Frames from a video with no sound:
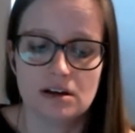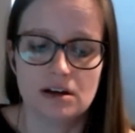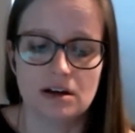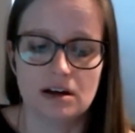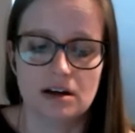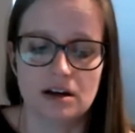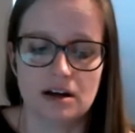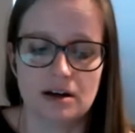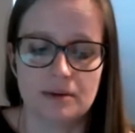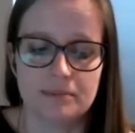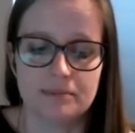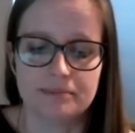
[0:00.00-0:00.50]

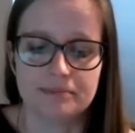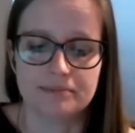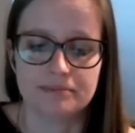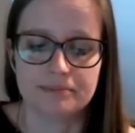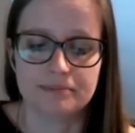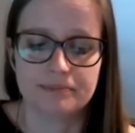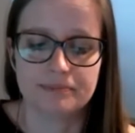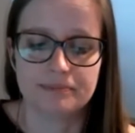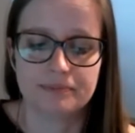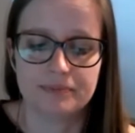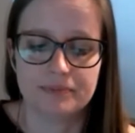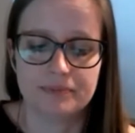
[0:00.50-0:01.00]

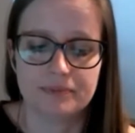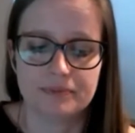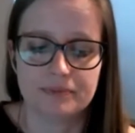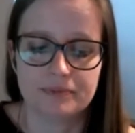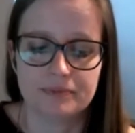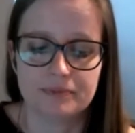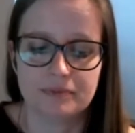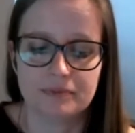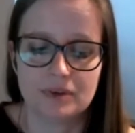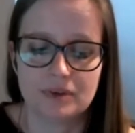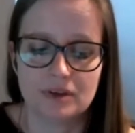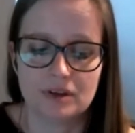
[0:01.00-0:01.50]
And
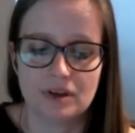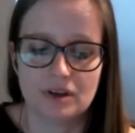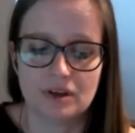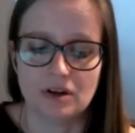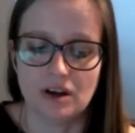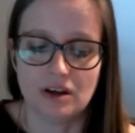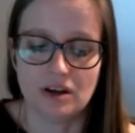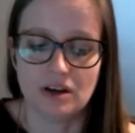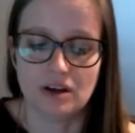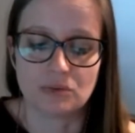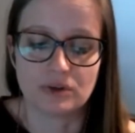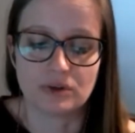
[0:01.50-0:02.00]

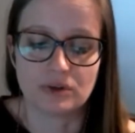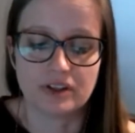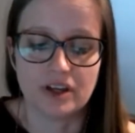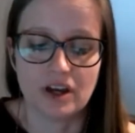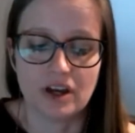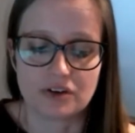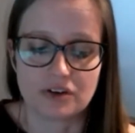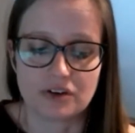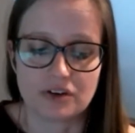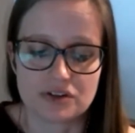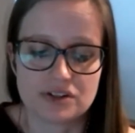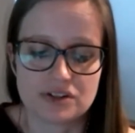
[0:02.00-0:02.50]
really
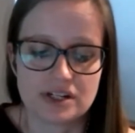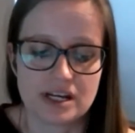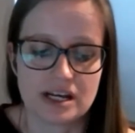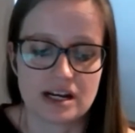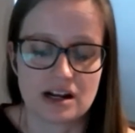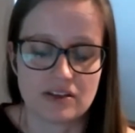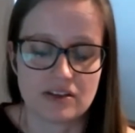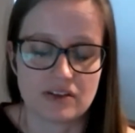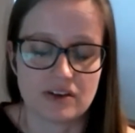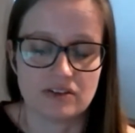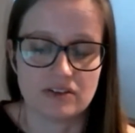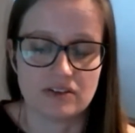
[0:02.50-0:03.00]

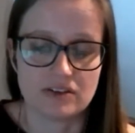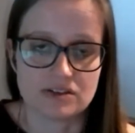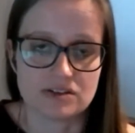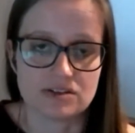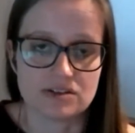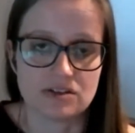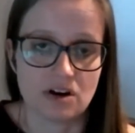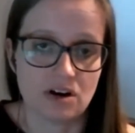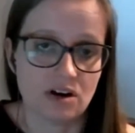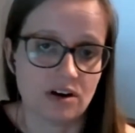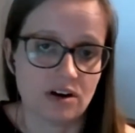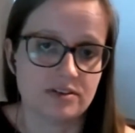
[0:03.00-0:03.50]
understanding that this is
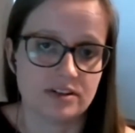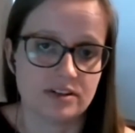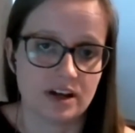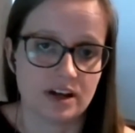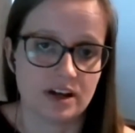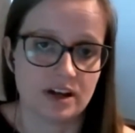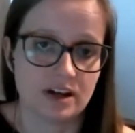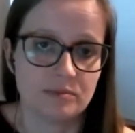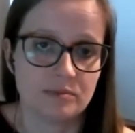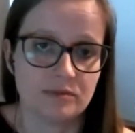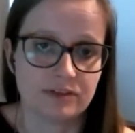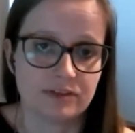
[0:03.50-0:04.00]
a hard
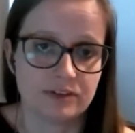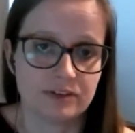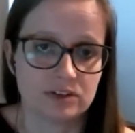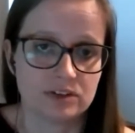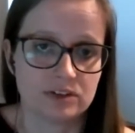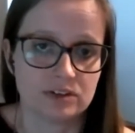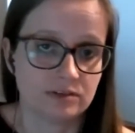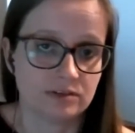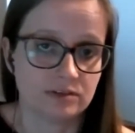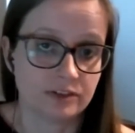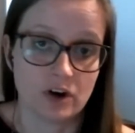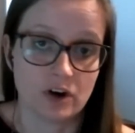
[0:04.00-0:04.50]
time
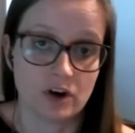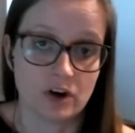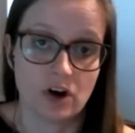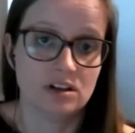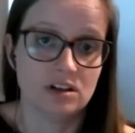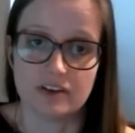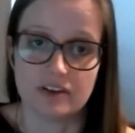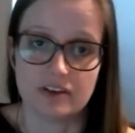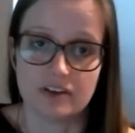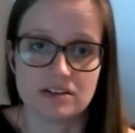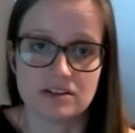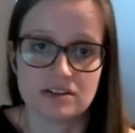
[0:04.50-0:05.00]
for all
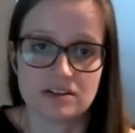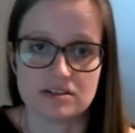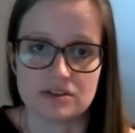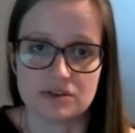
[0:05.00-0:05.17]
of us.